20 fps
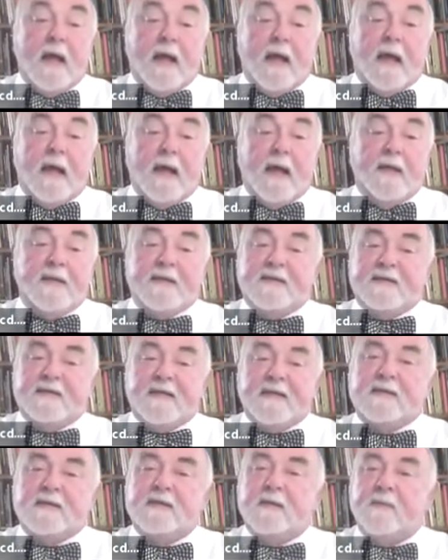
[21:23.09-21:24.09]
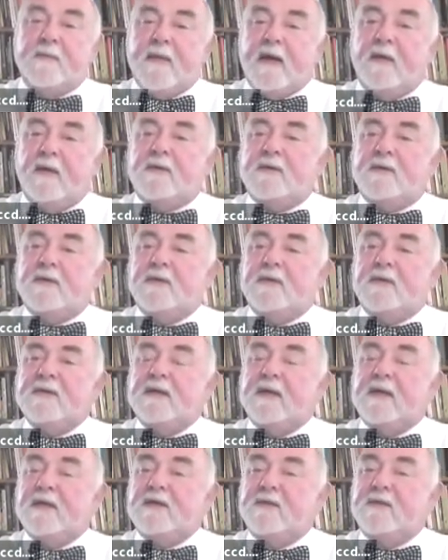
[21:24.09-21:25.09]
uh, this doesn't amount, this
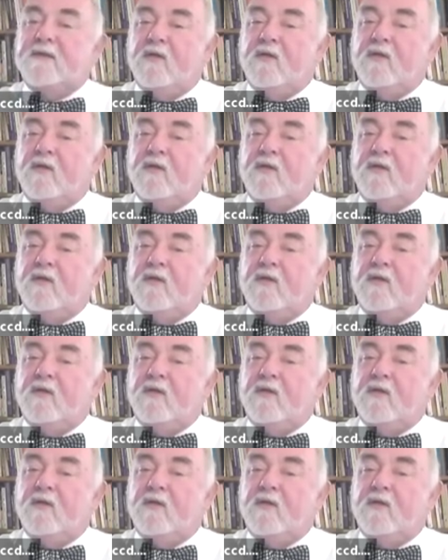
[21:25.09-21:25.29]
collection of